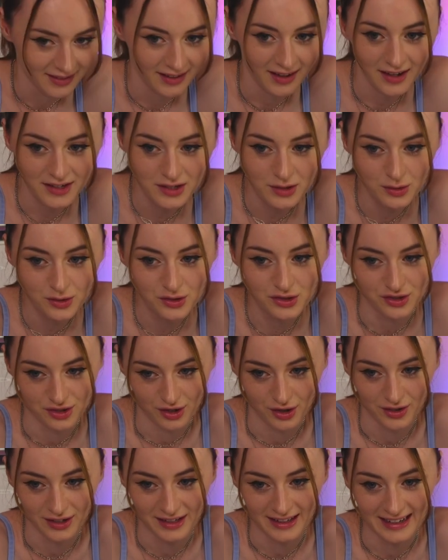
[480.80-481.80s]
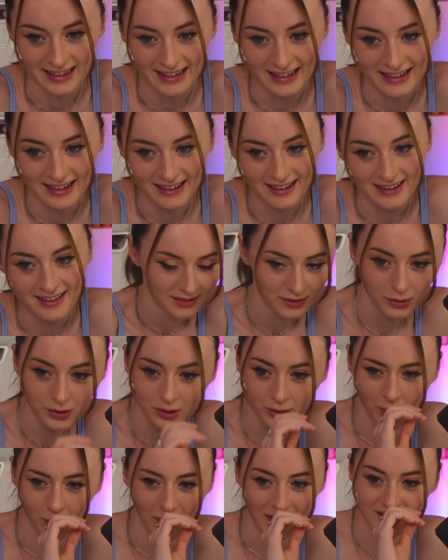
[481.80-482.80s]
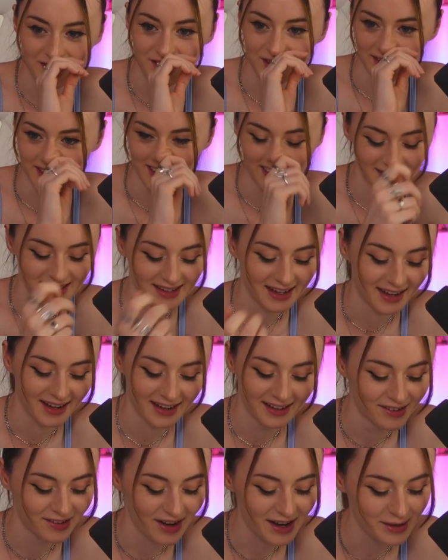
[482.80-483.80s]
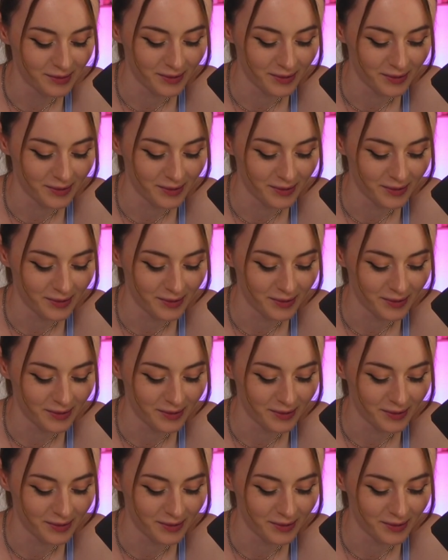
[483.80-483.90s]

Are you joking? Good question. Yeah, great